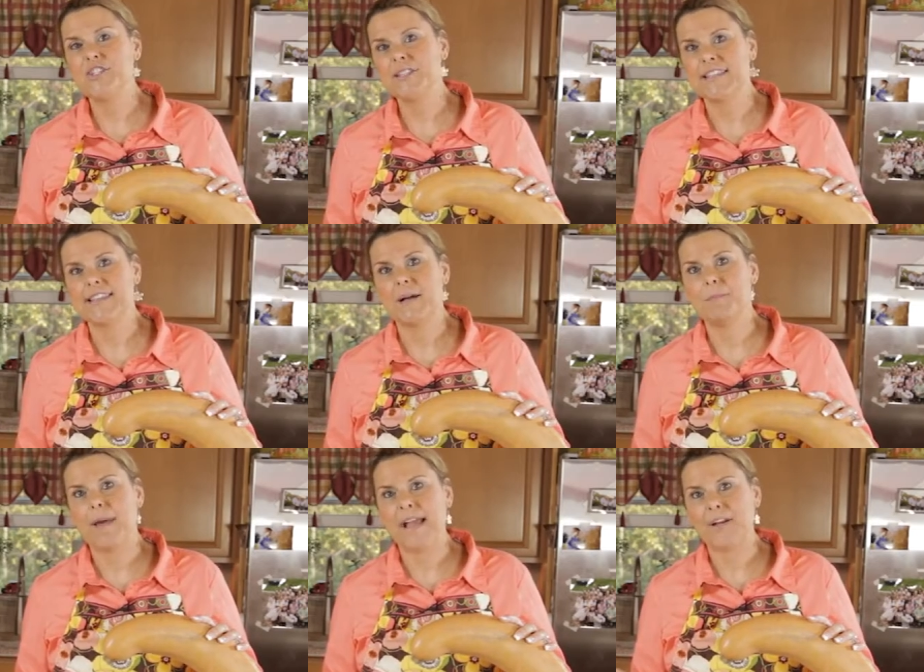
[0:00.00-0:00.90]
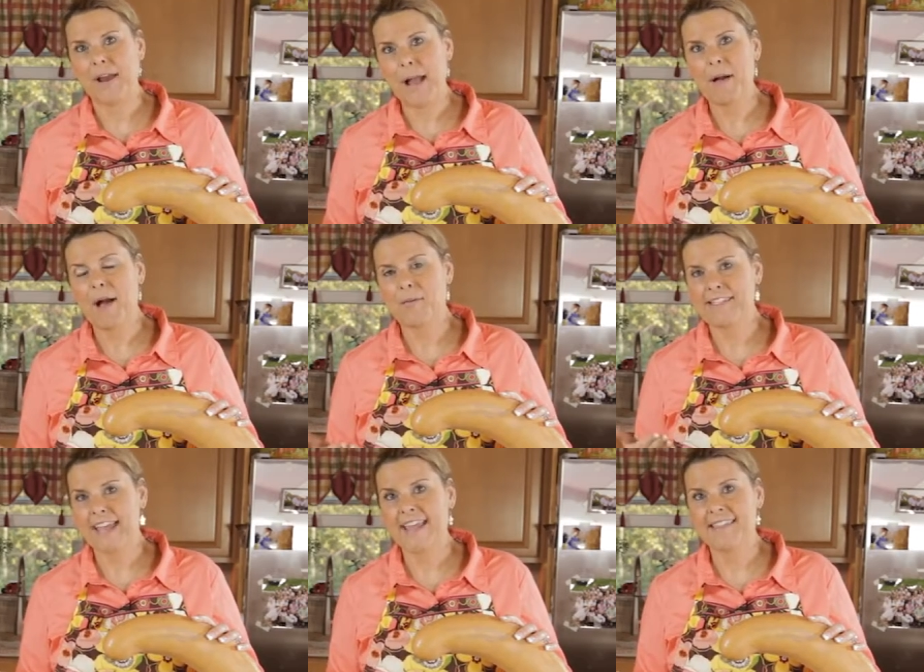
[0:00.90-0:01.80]
using them, my grandma
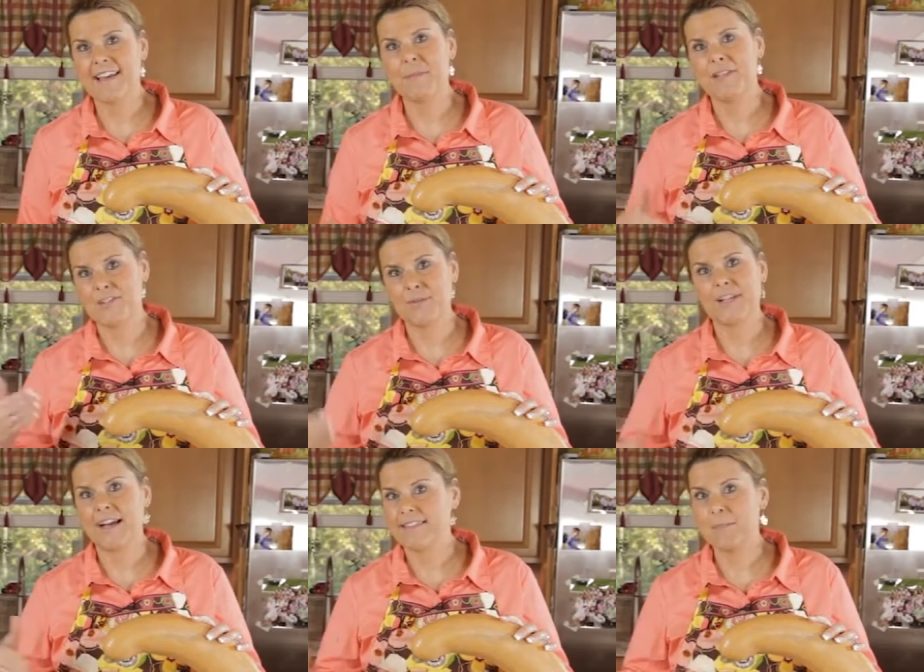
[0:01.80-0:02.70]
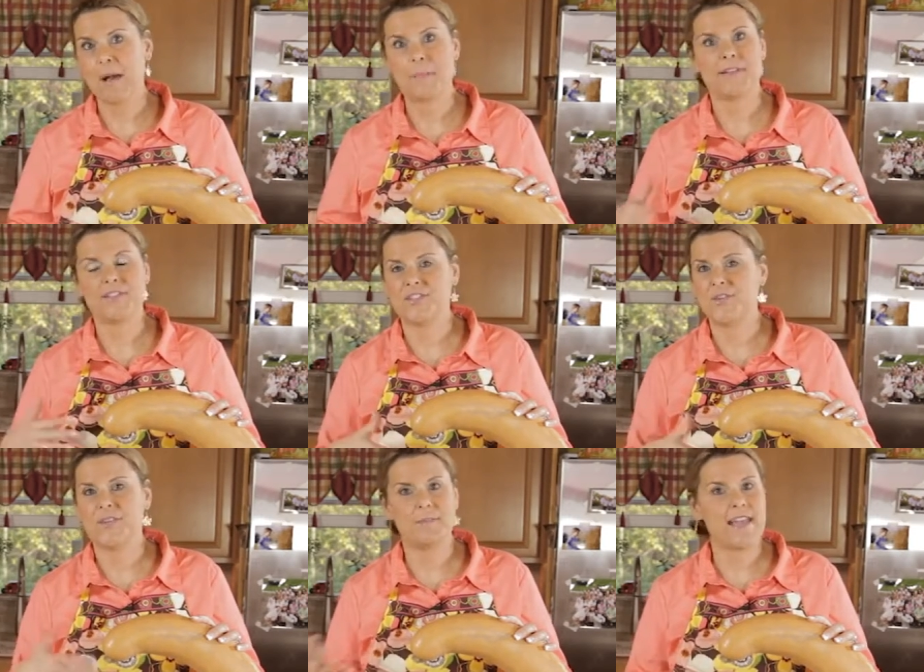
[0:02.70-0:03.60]
would take them and she would cut them up and
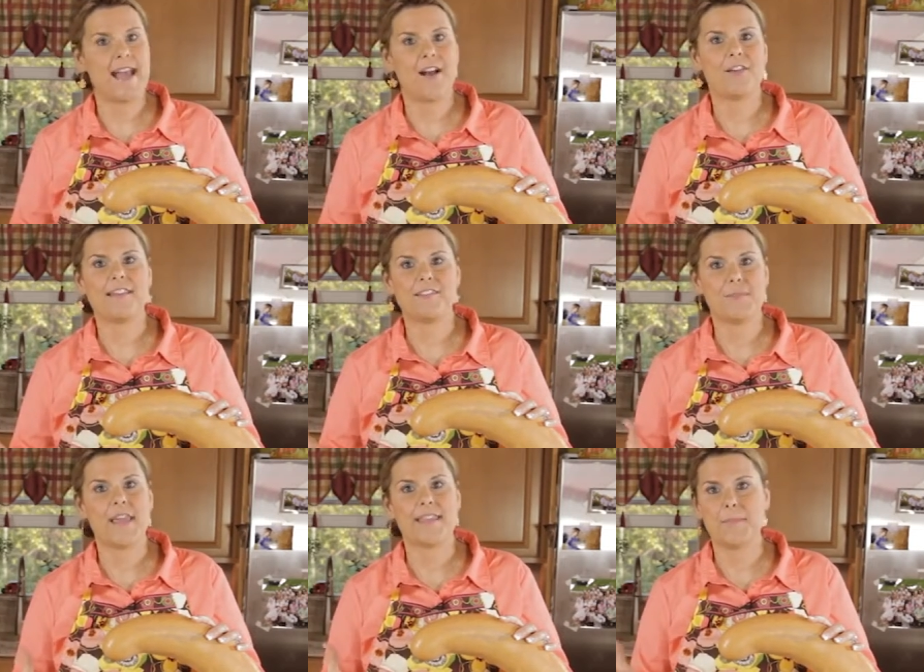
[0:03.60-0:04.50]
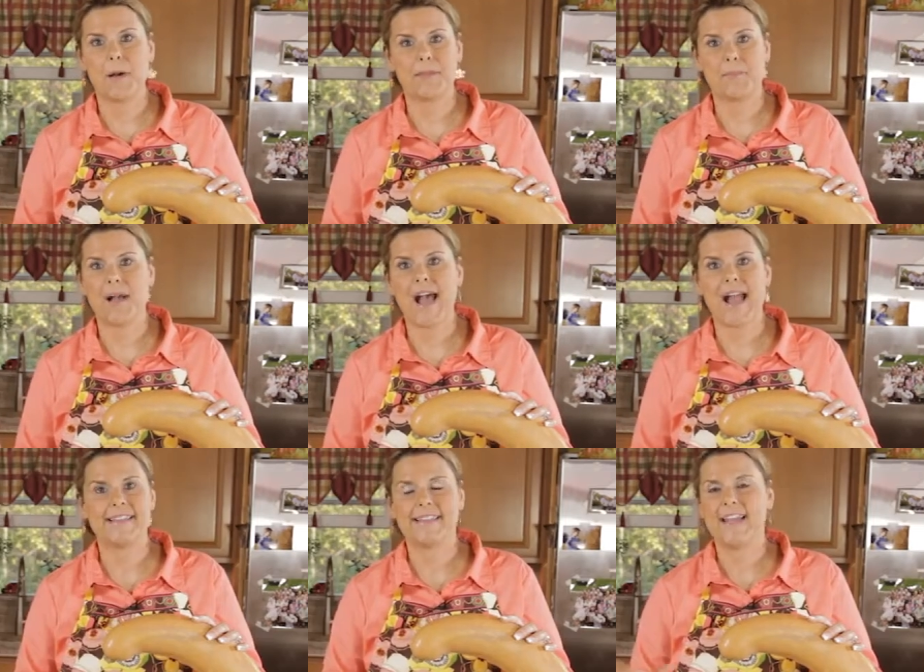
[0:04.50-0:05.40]
stew them down to make the pumpkin
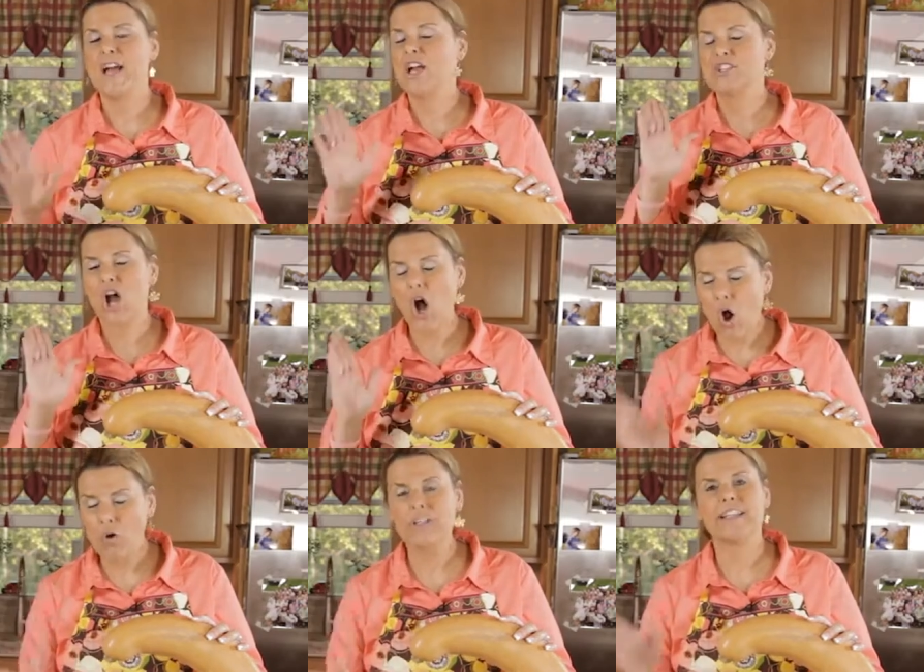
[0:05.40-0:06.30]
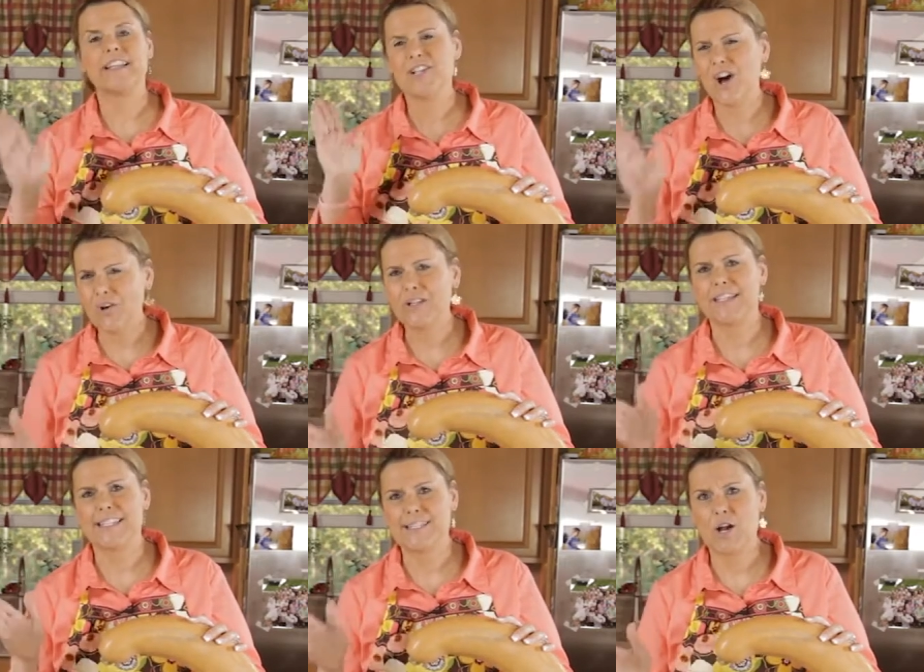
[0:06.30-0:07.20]
pies.
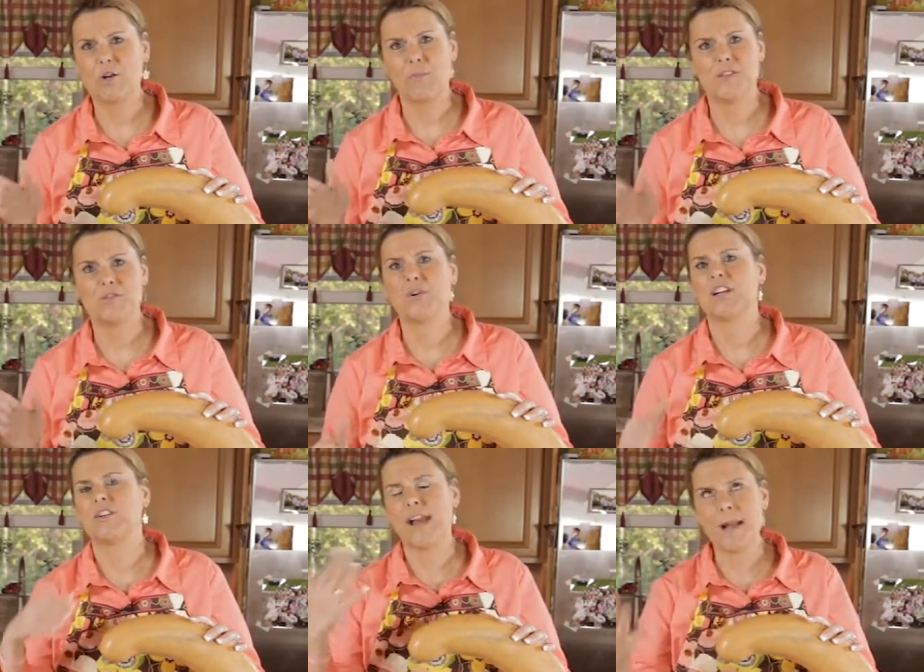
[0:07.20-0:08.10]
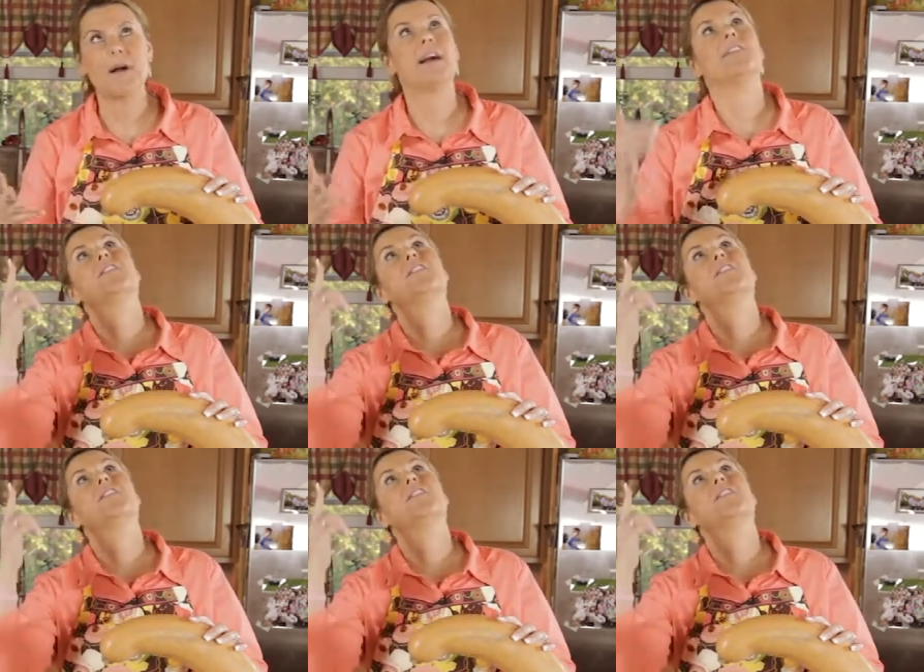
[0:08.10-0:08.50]
Totally so much work. Grandma, if